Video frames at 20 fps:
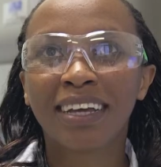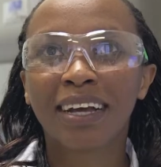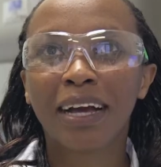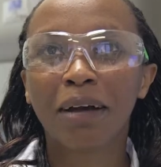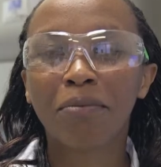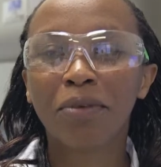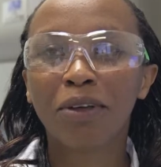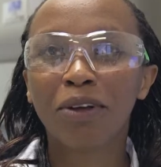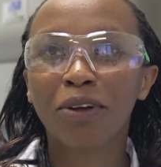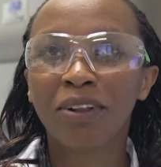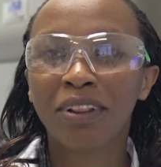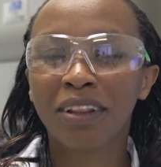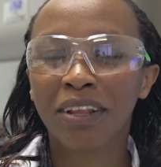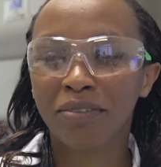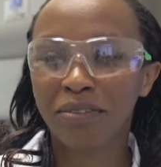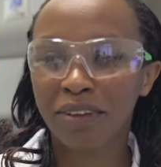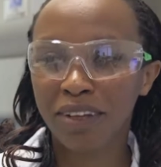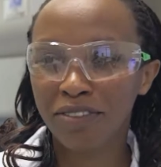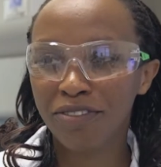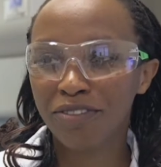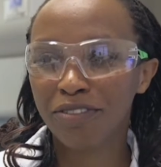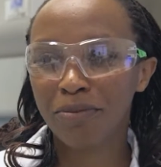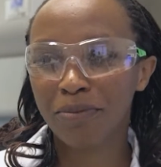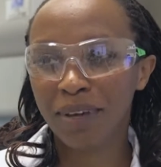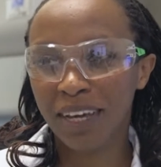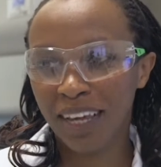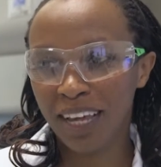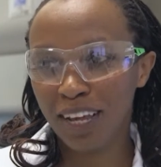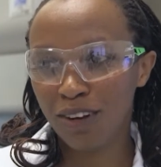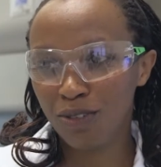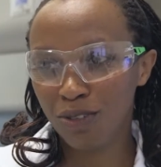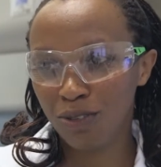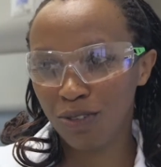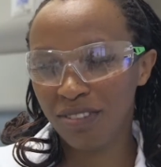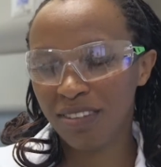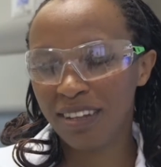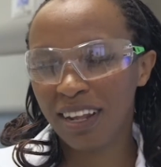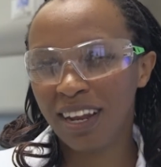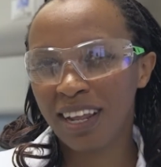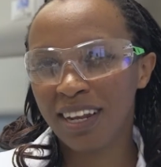Coming all the way from Kenya to
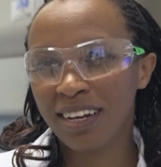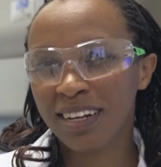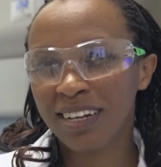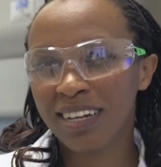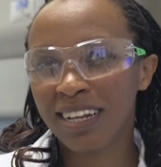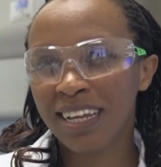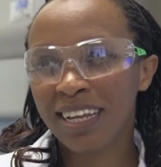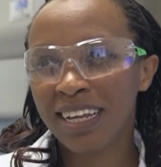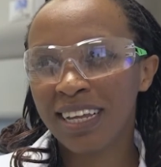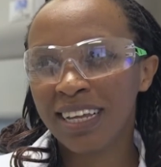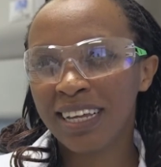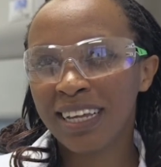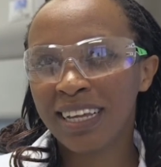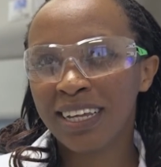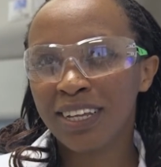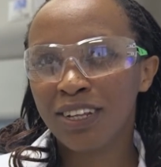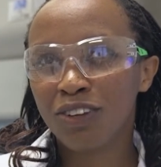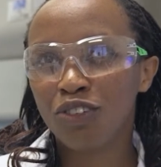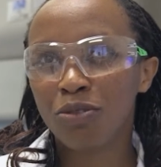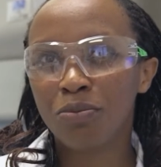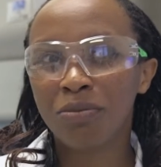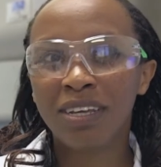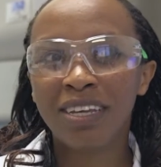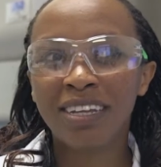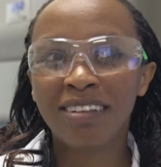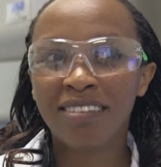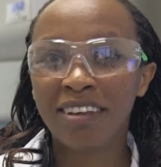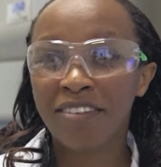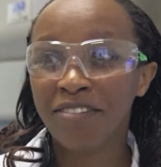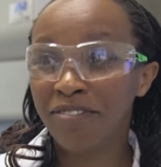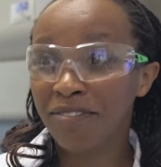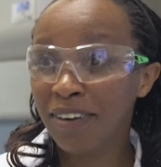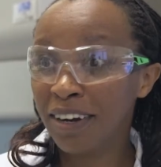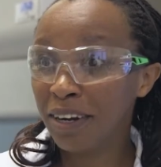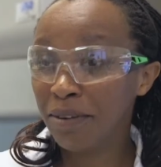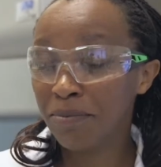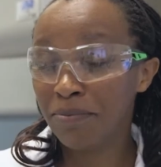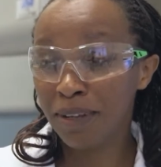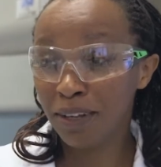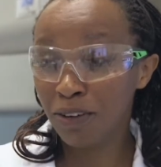Switzerland, to me, it's a very
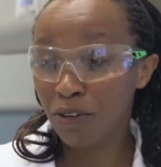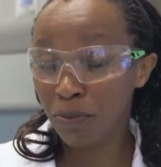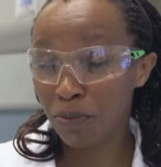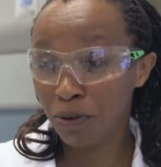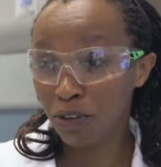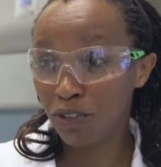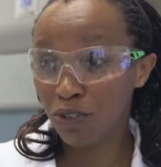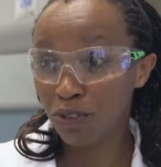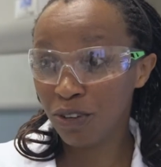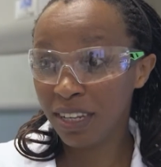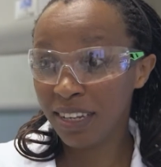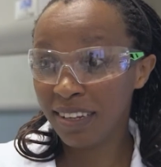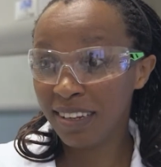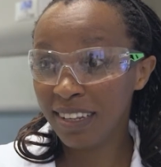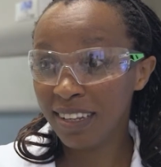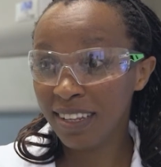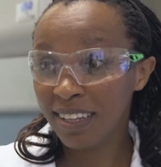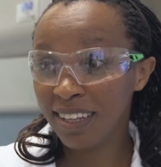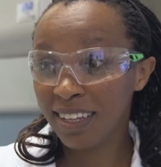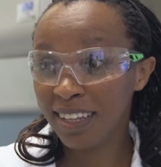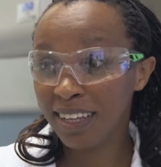big opportunity.